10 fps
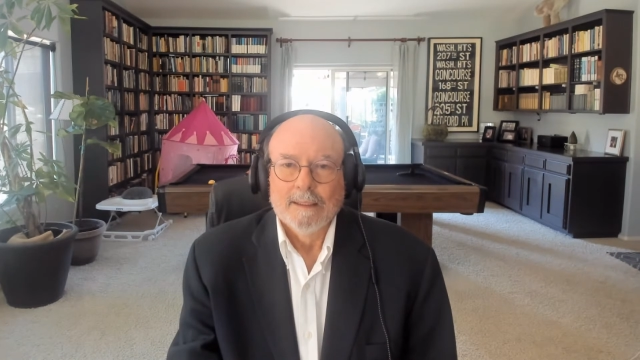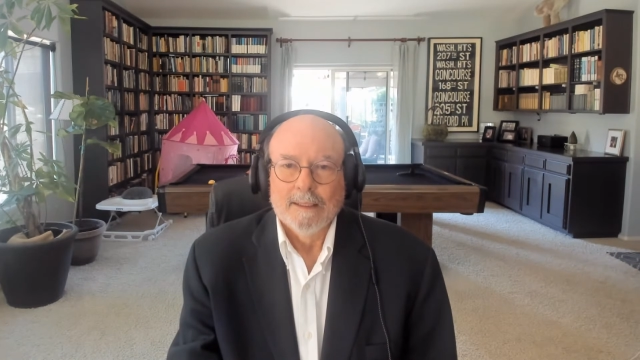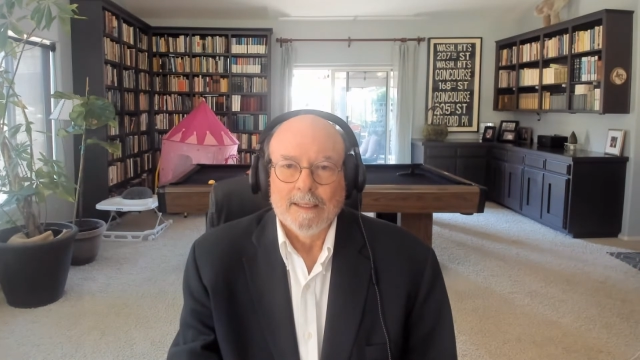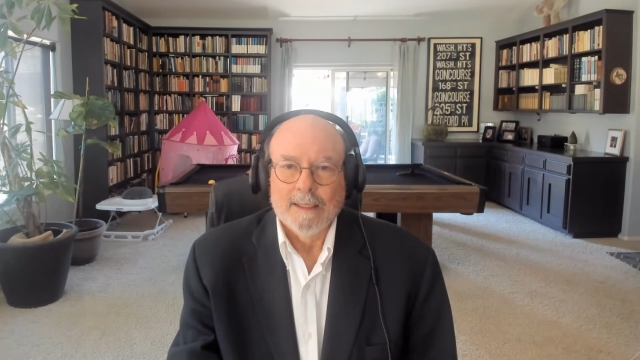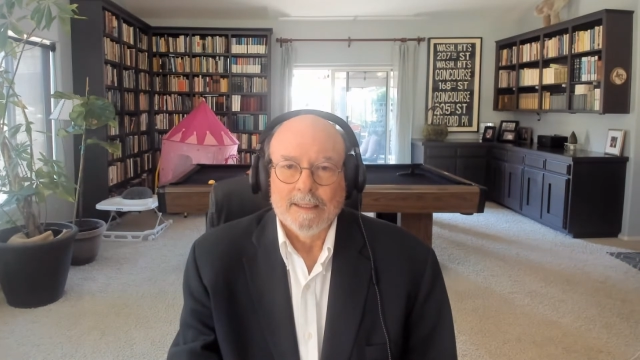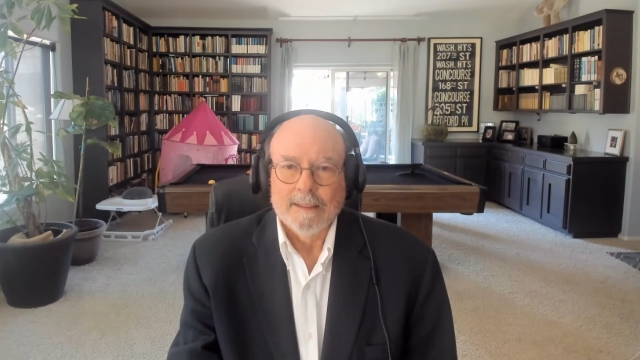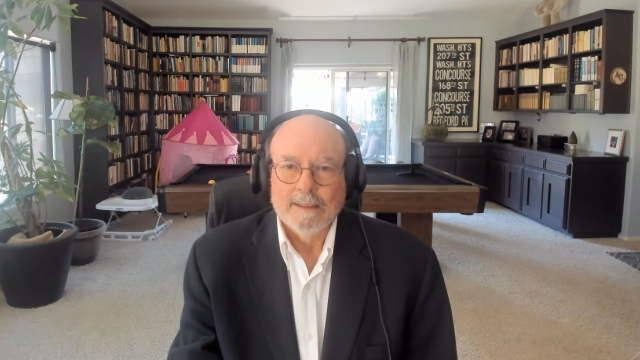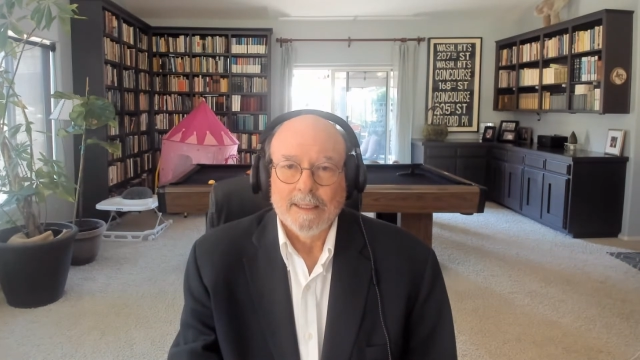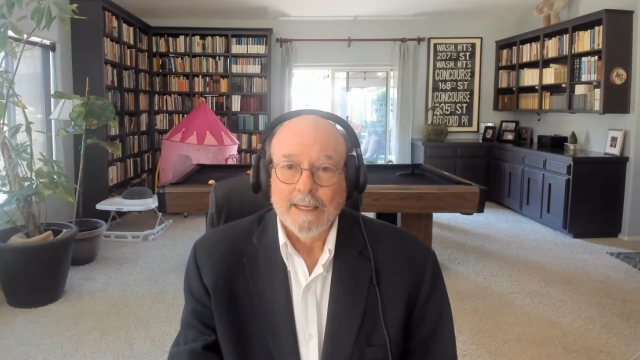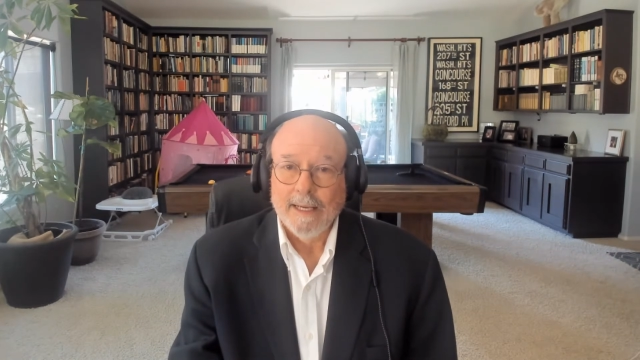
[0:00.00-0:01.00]

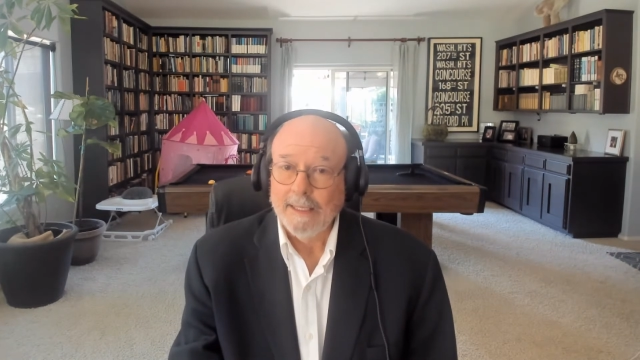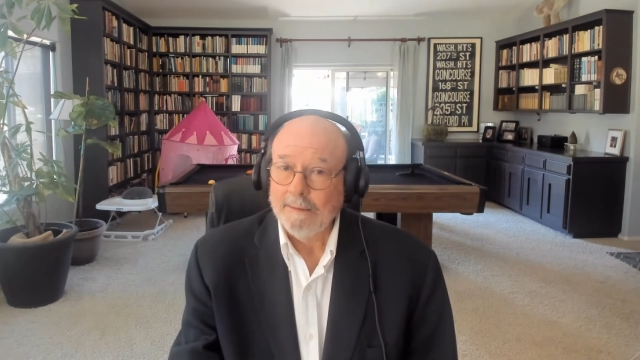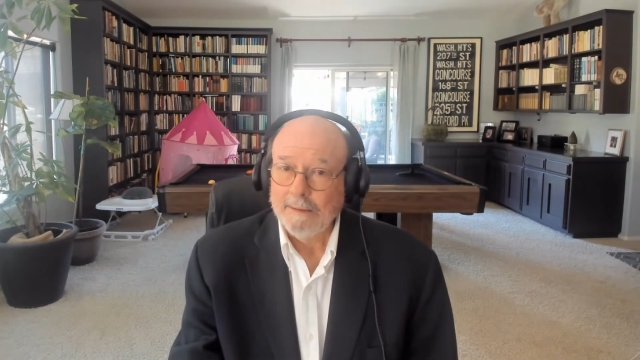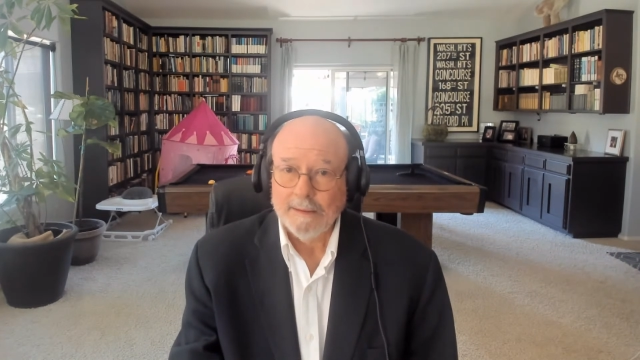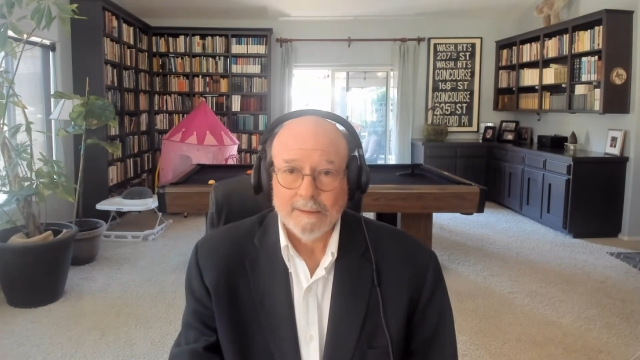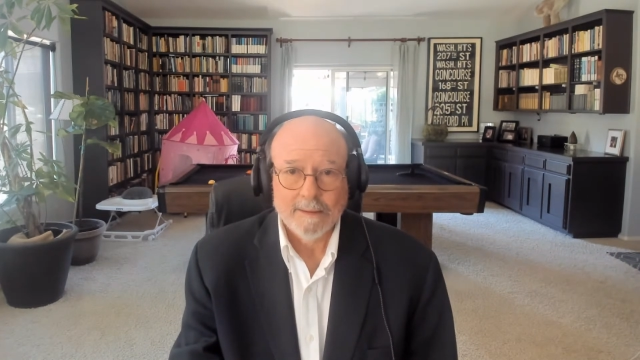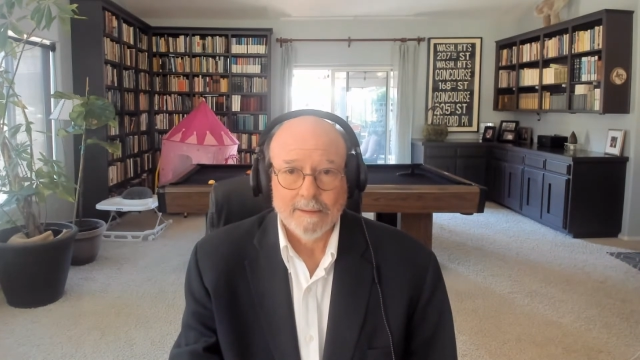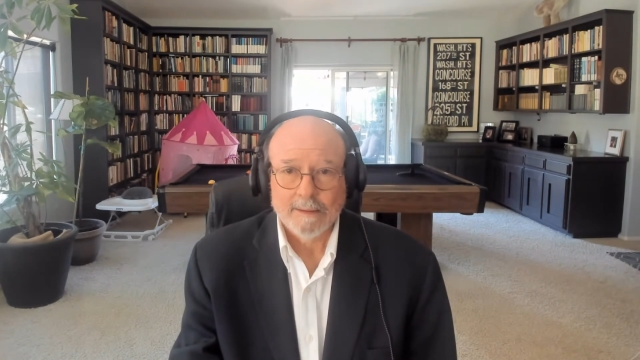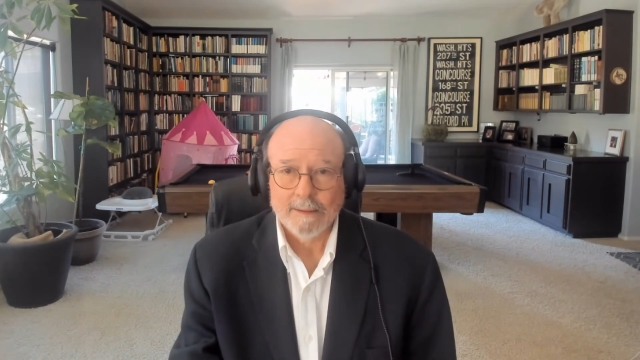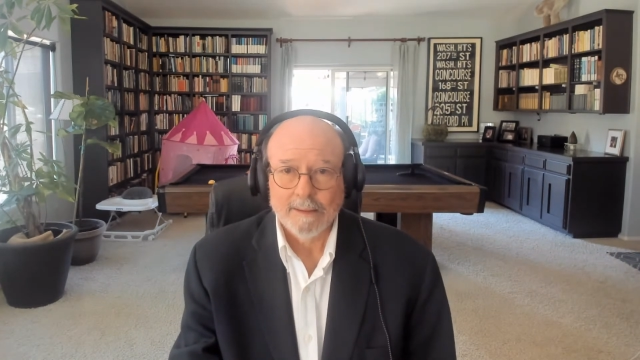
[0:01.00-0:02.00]
And
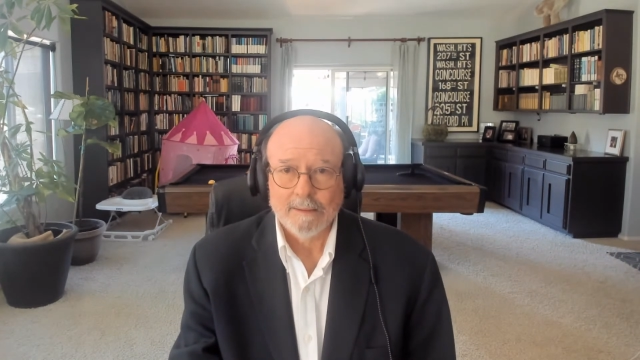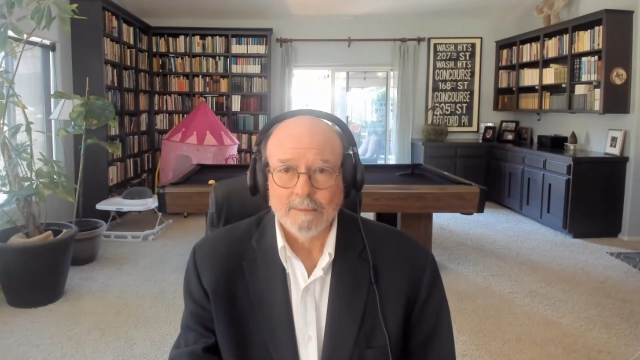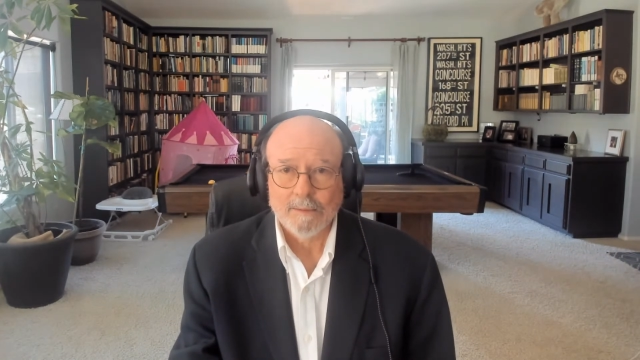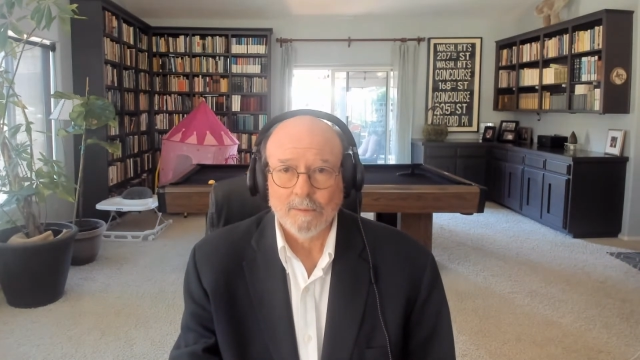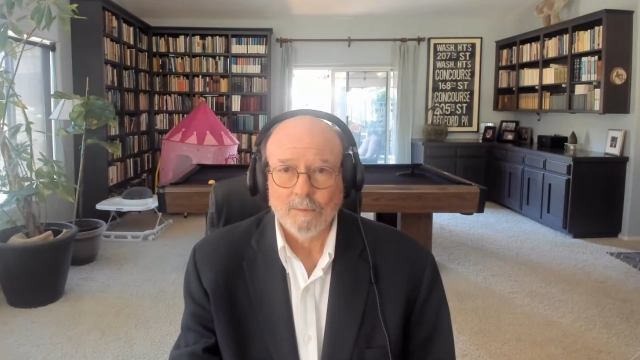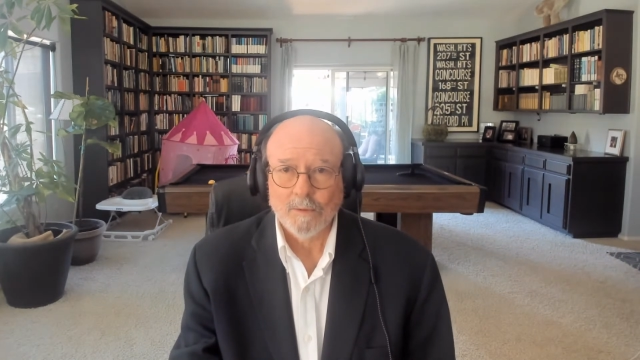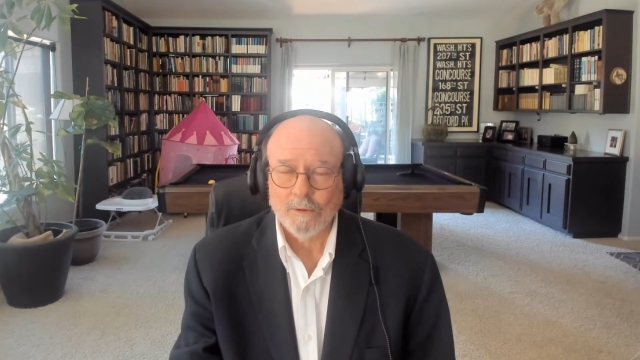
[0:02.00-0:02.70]
we're